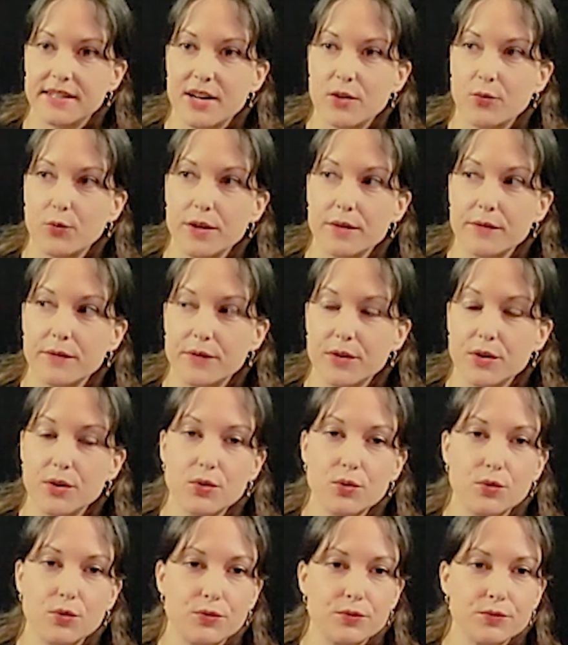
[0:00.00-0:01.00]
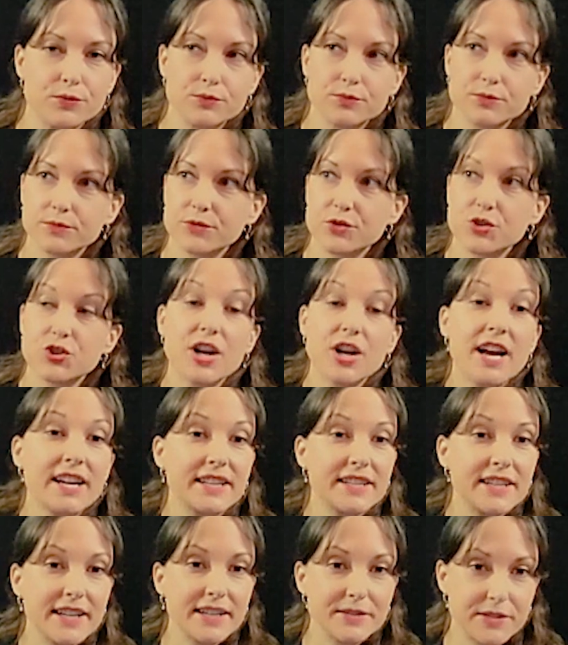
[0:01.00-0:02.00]
that we view
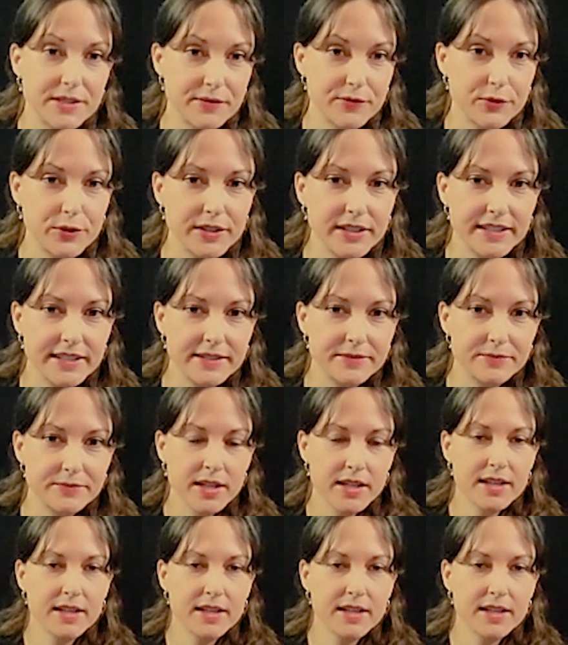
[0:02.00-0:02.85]
China differently?